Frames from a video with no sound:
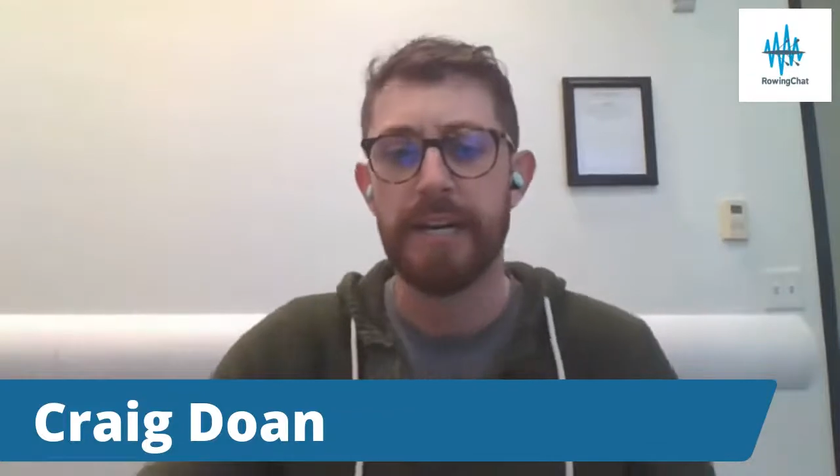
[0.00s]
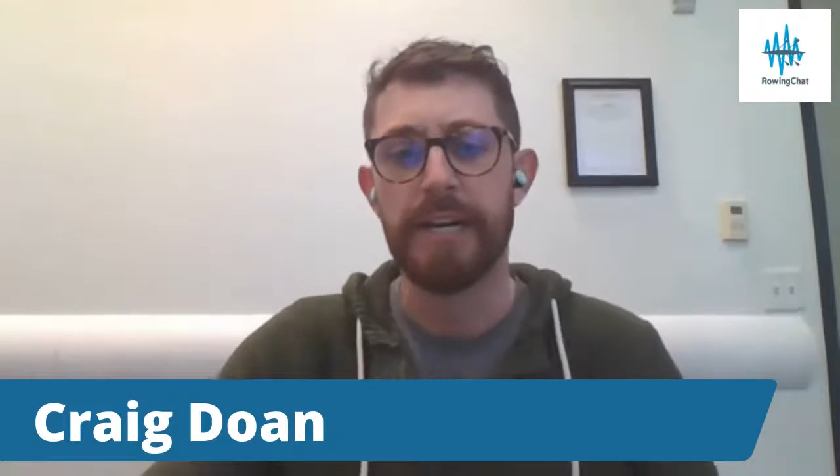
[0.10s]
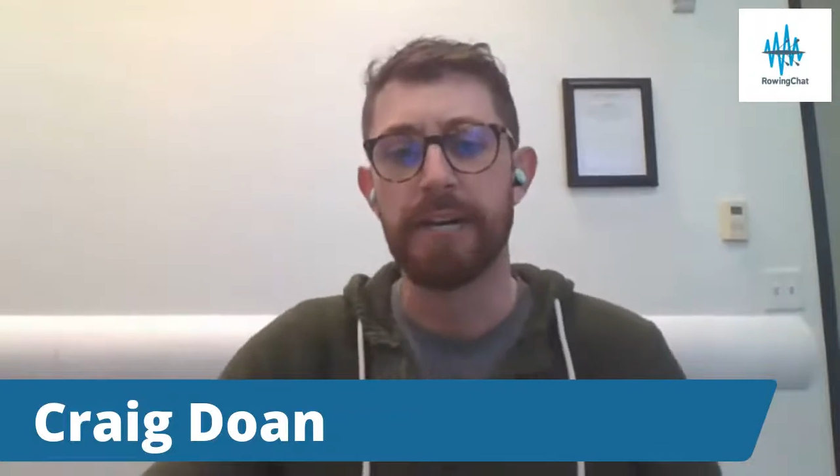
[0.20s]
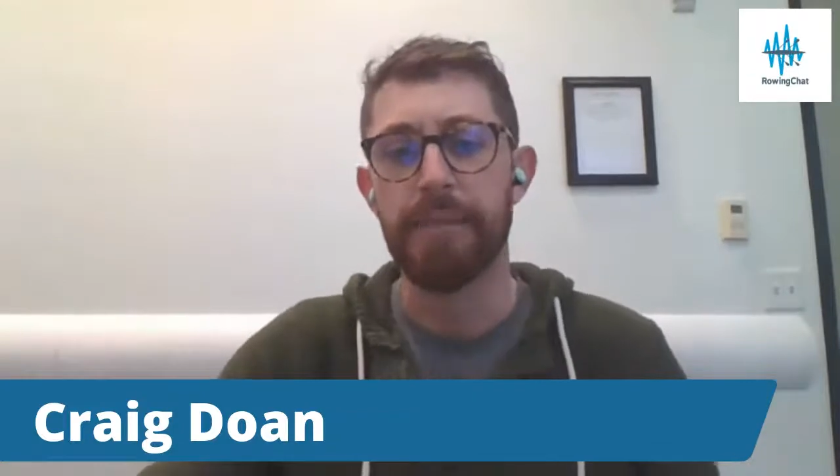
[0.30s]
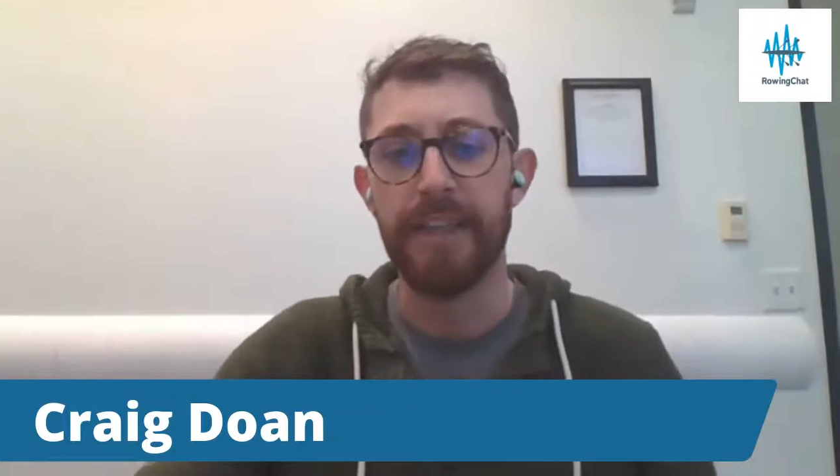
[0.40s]

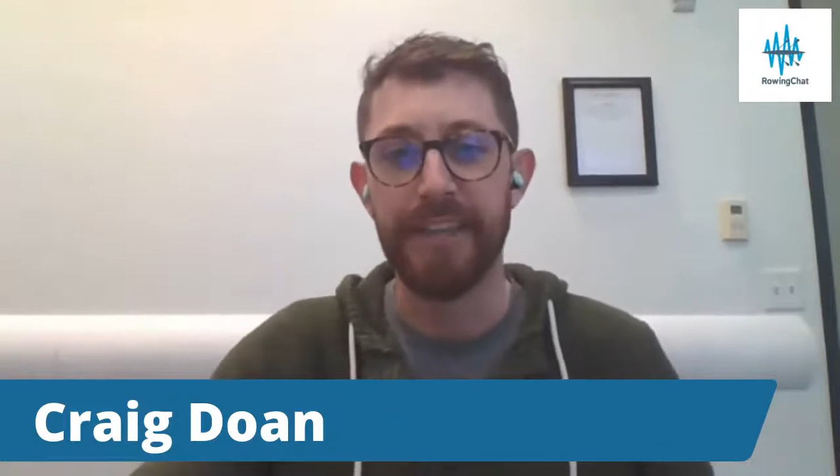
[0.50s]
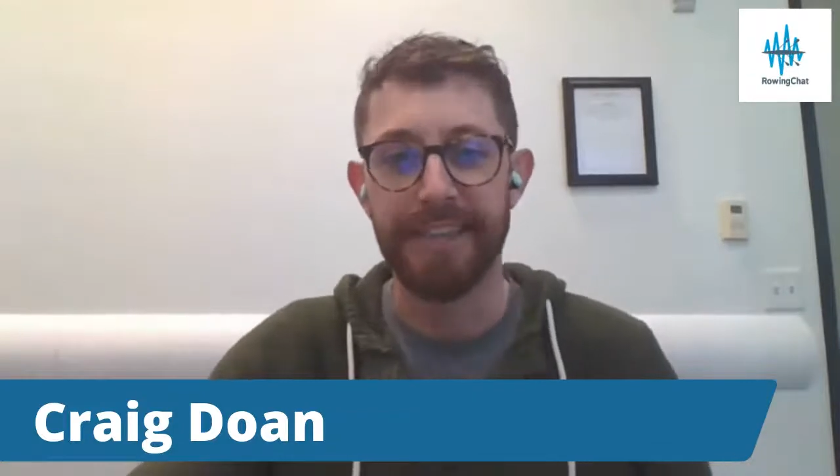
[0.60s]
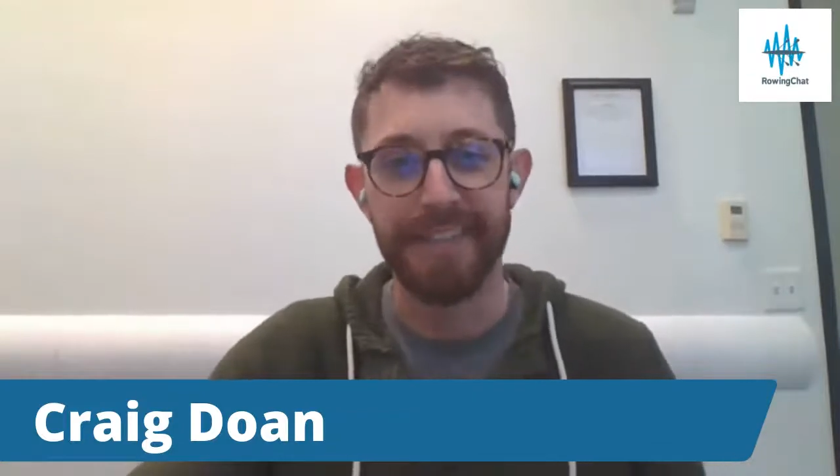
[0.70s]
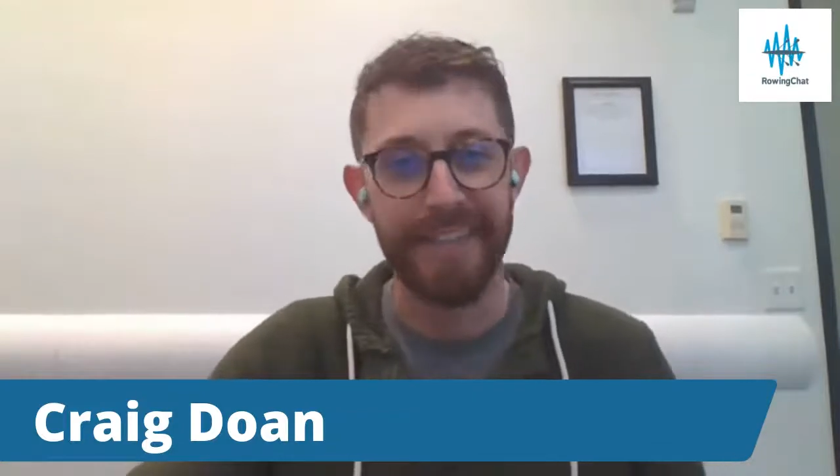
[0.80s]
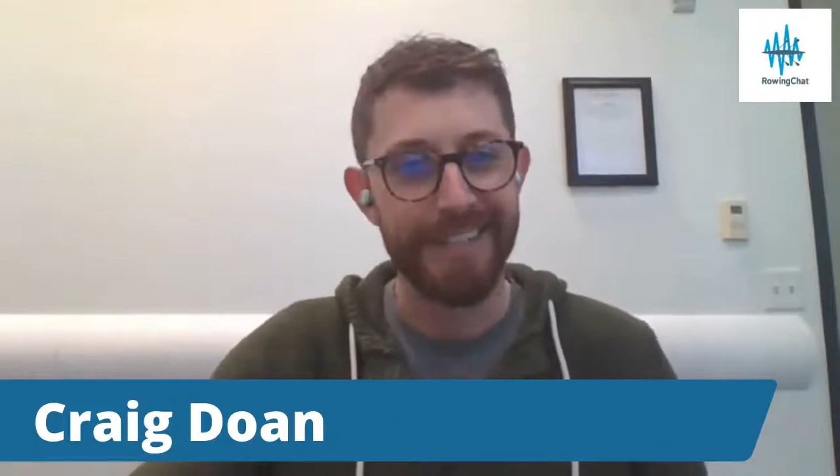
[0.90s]
I
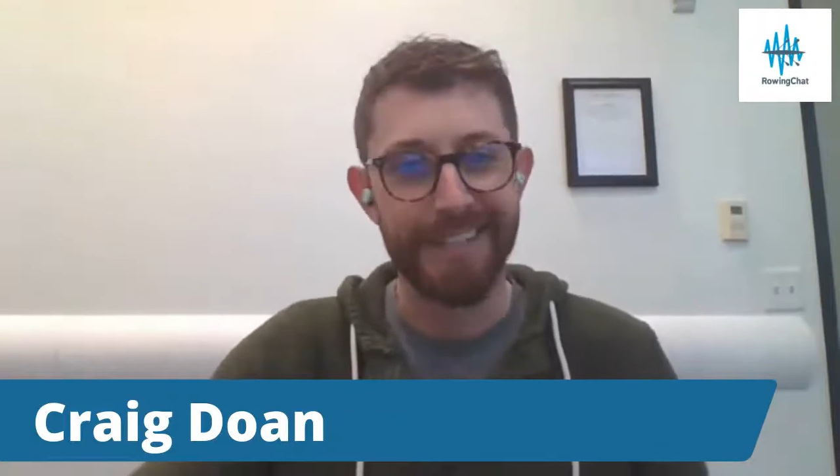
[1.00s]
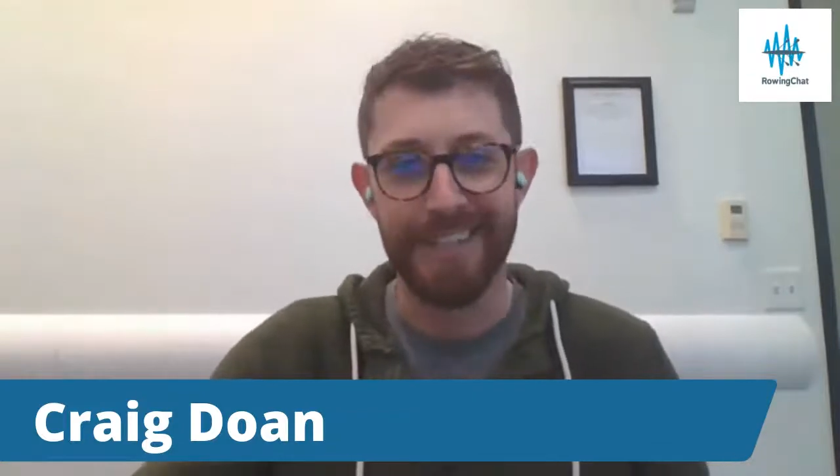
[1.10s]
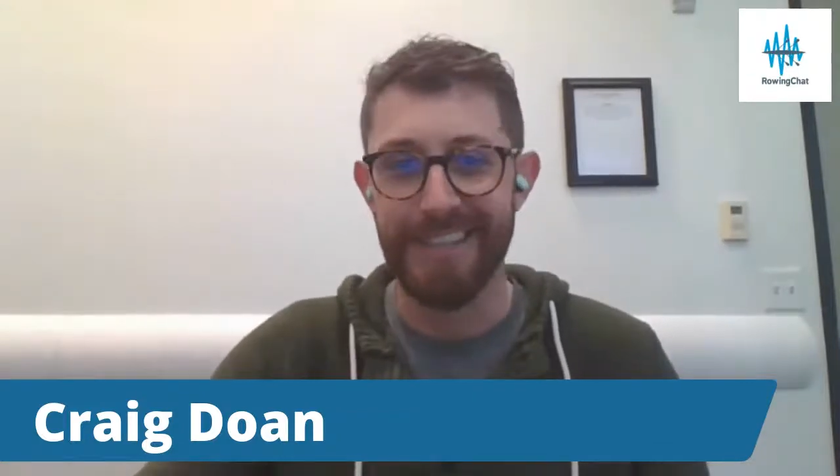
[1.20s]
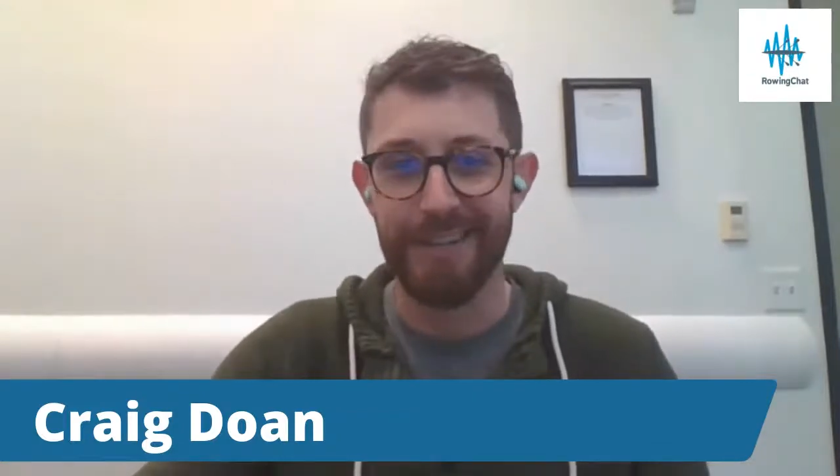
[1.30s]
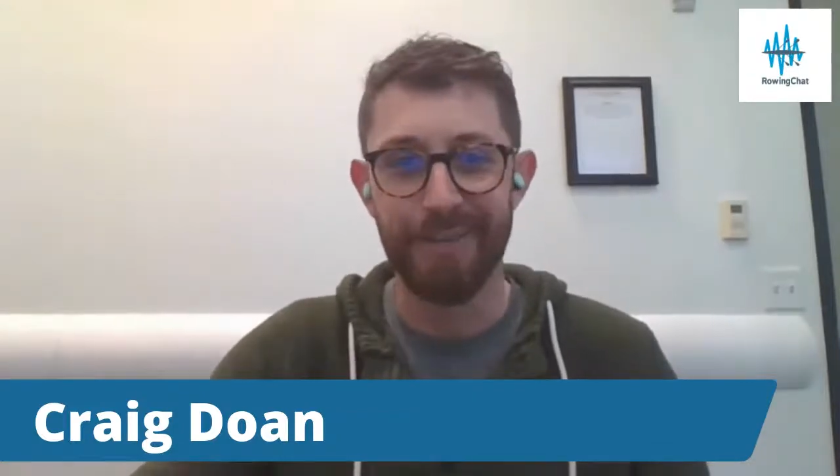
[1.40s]
think
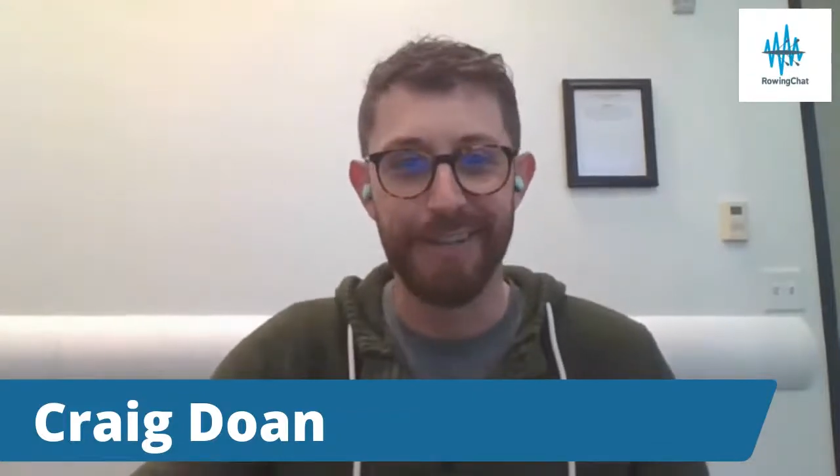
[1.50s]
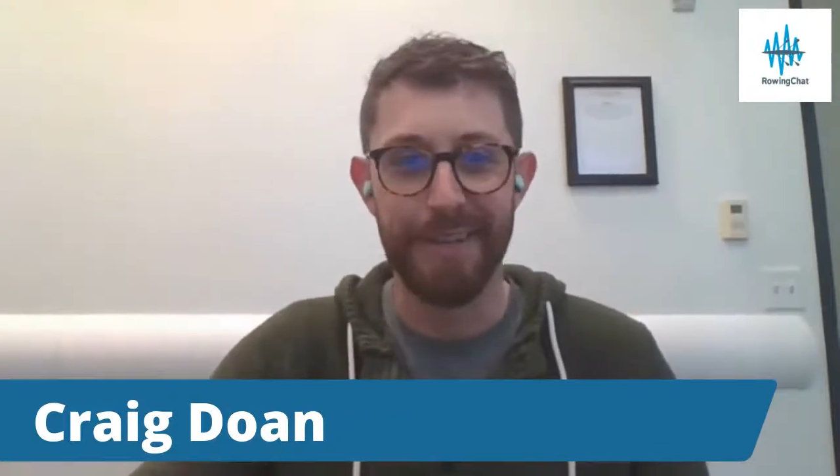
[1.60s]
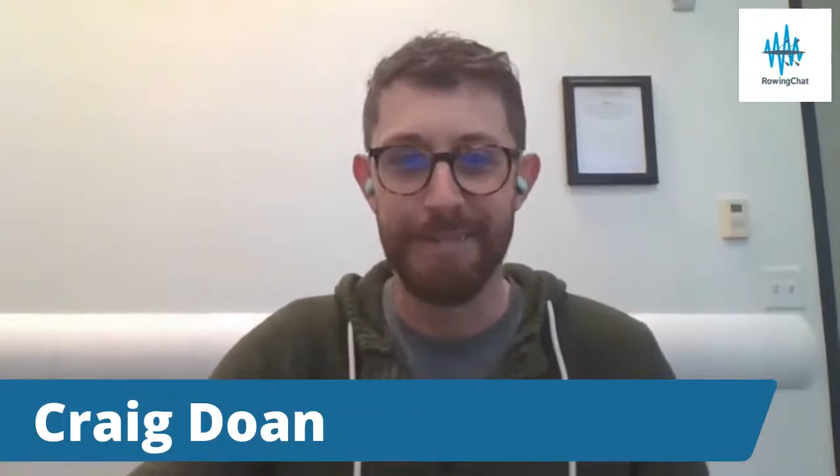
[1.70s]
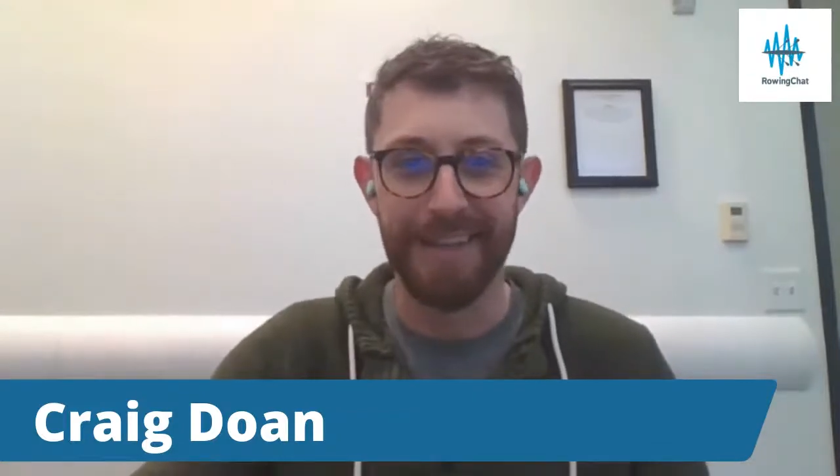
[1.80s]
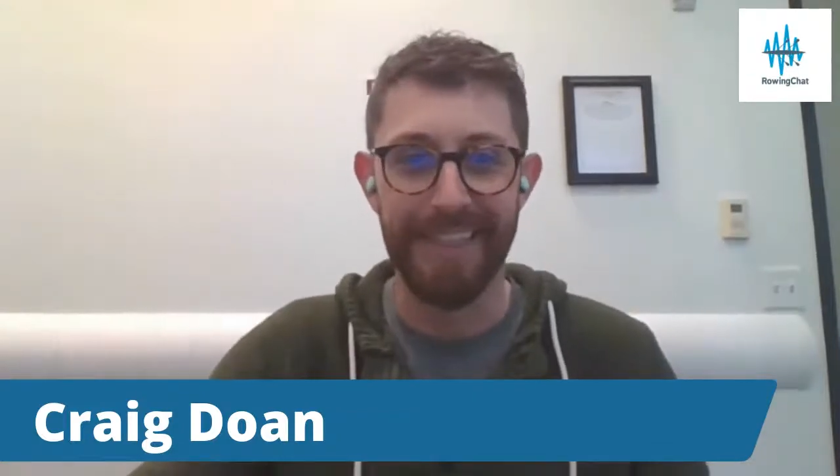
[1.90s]
that's really
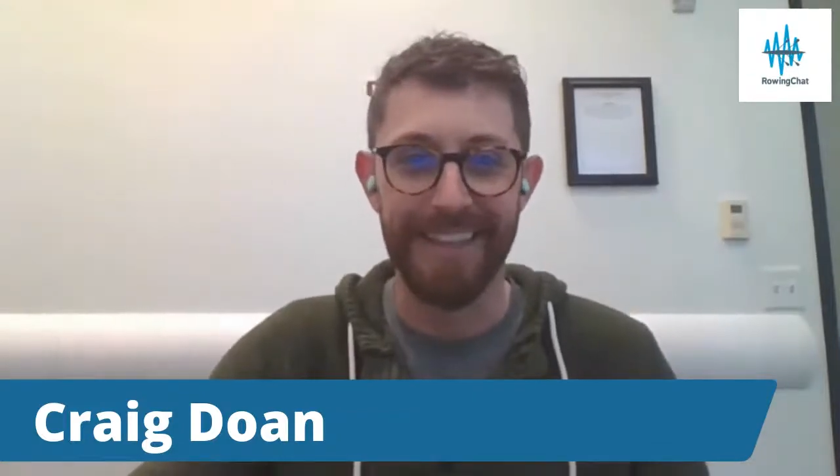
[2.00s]
the big